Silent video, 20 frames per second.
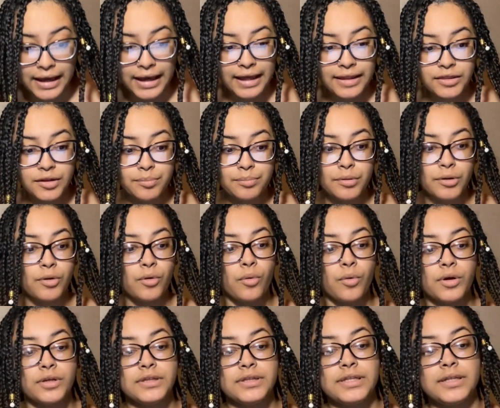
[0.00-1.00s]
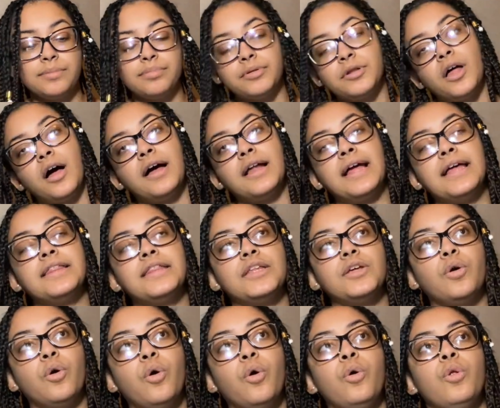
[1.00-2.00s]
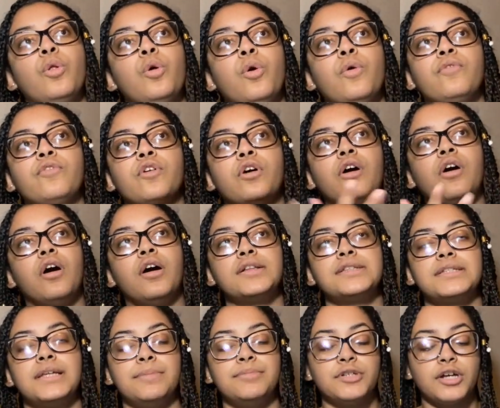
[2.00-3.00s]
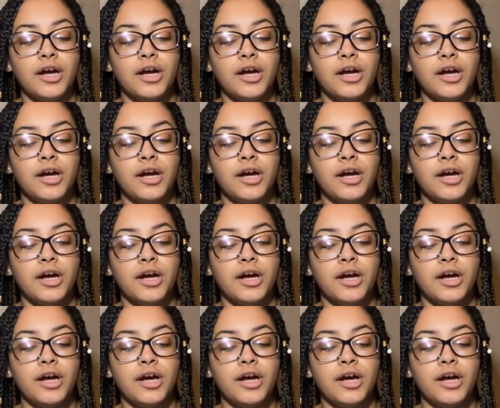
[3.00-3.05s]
in the book, or the plot and the whole overall concept